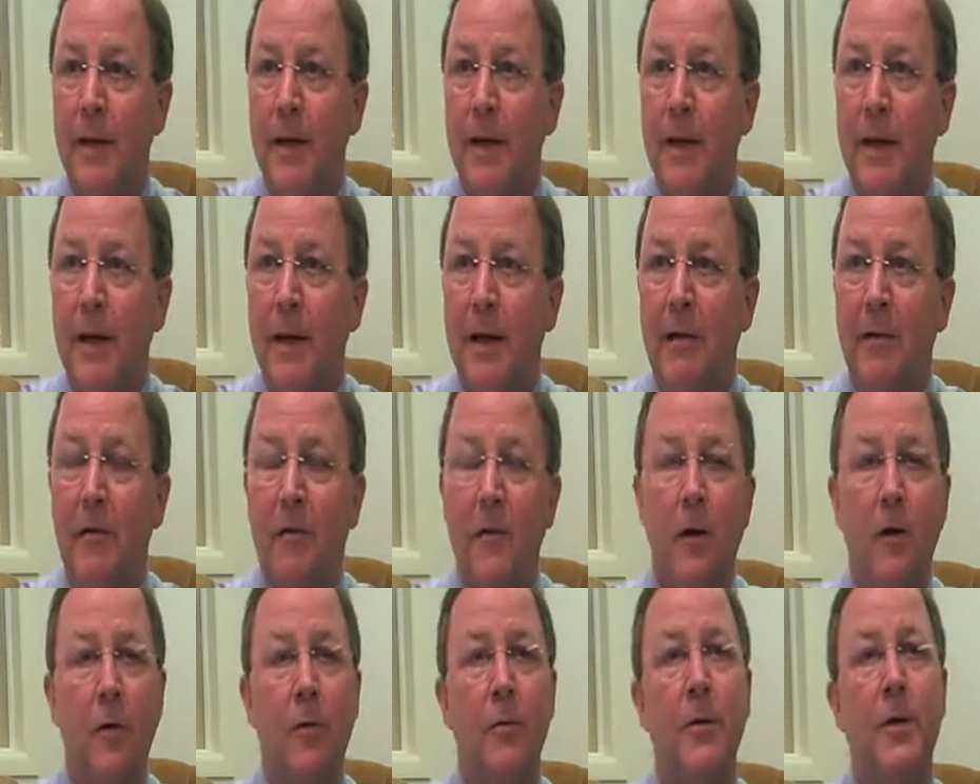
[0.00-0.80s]
And
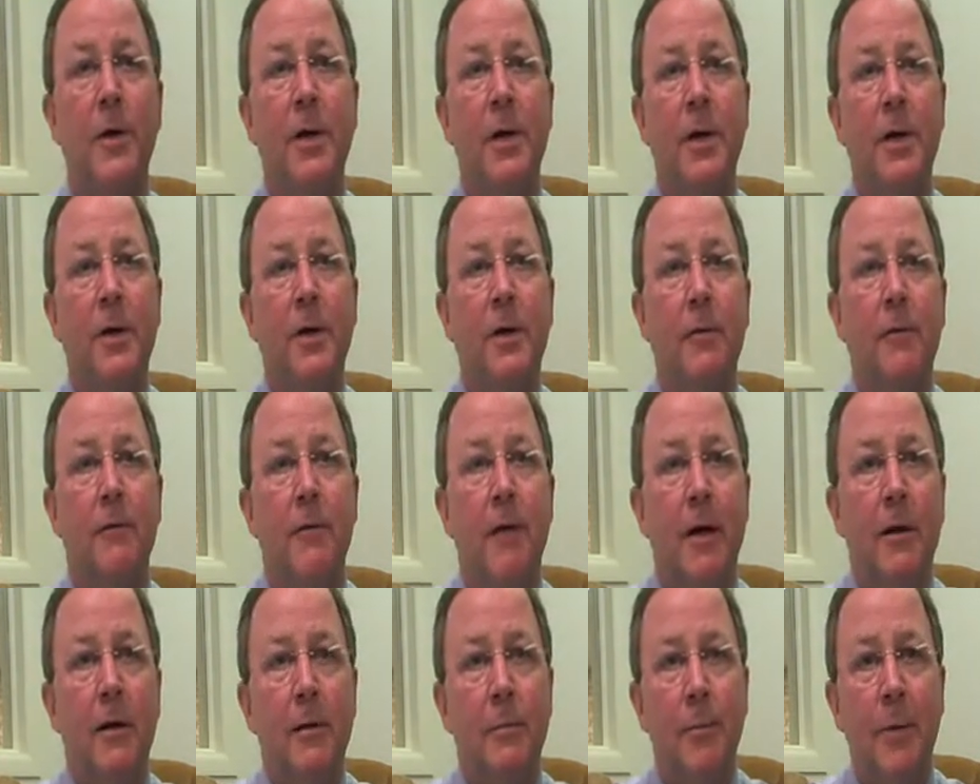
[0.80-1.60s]
so you've got
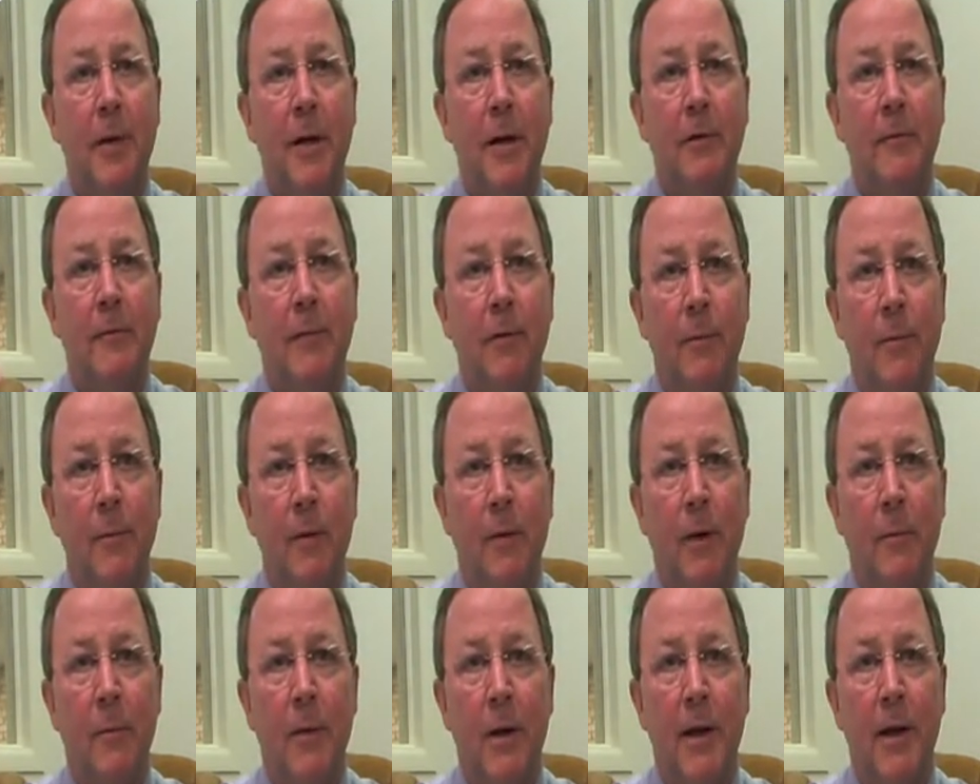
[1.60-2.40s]
to pick from
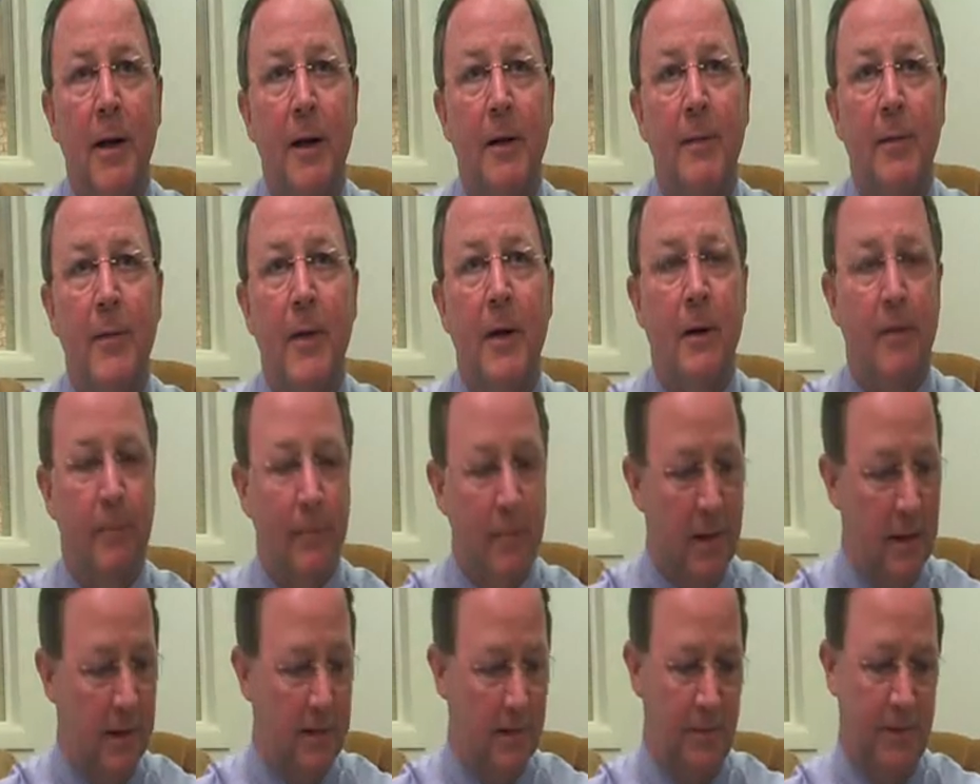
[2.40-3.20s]
somebody
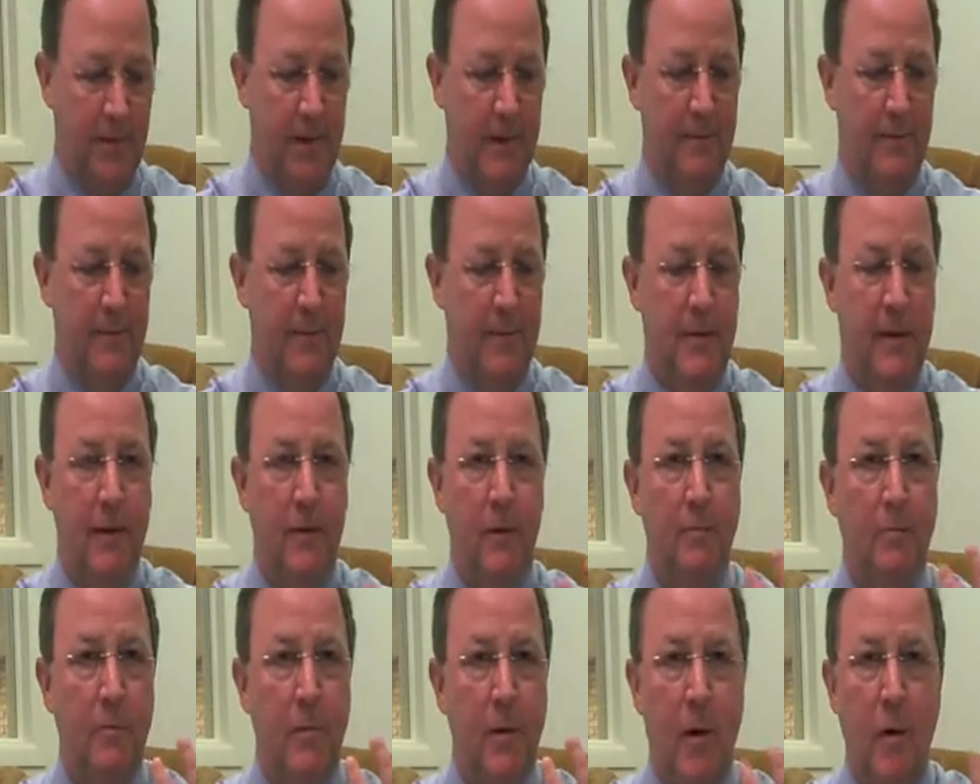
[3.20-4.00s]
that's
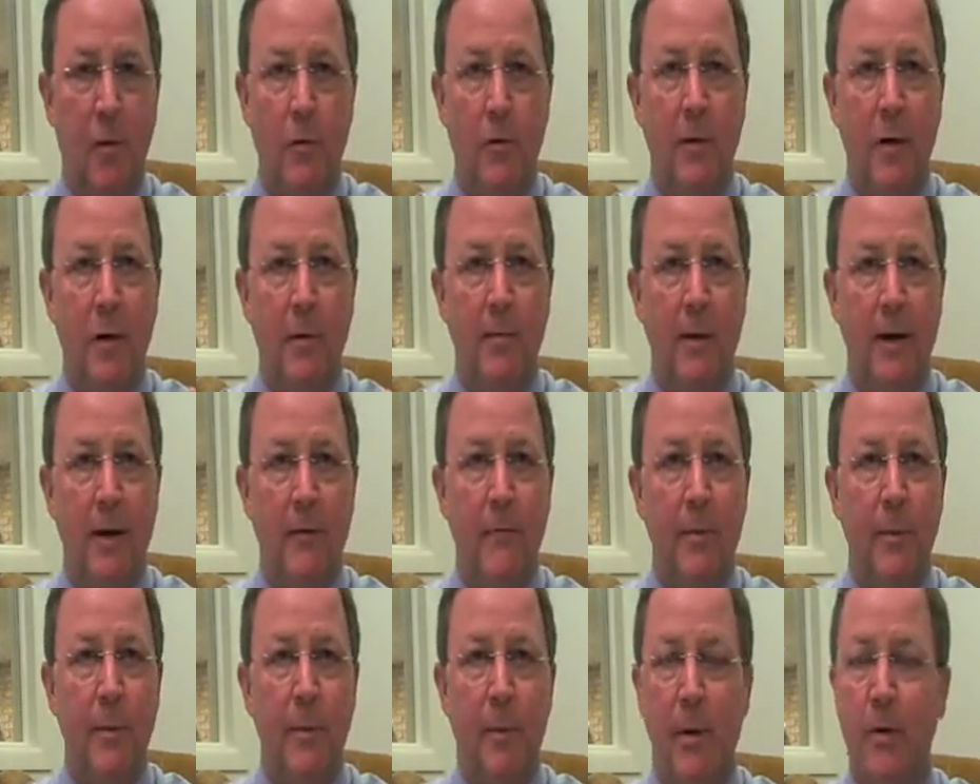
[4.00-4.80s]
long-term
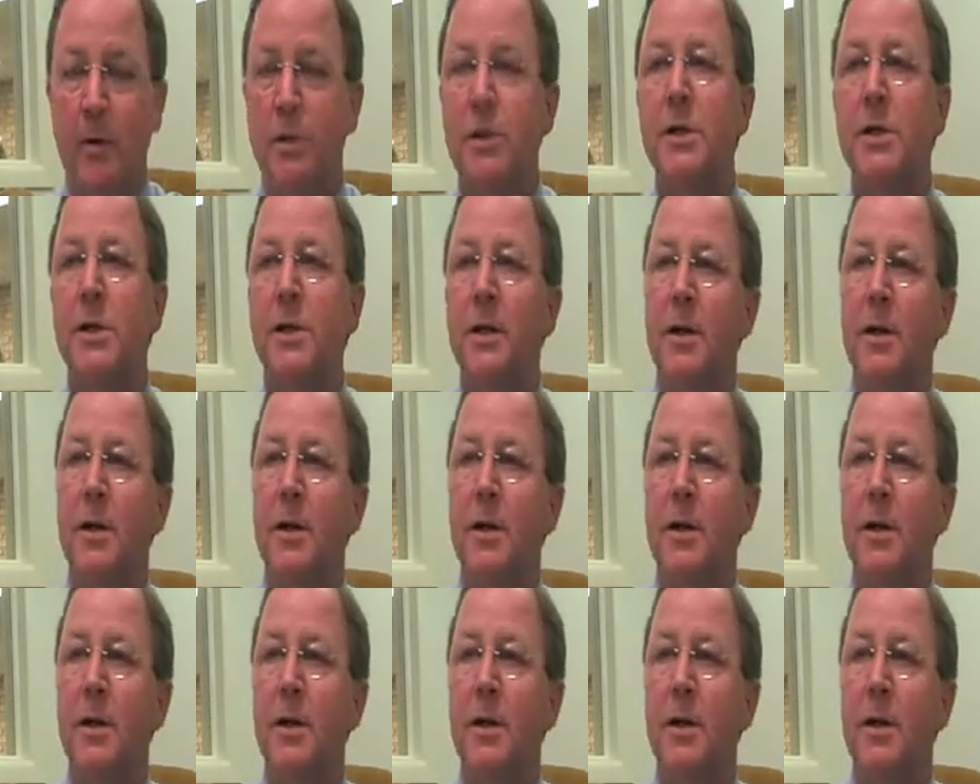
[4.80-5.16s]
government person,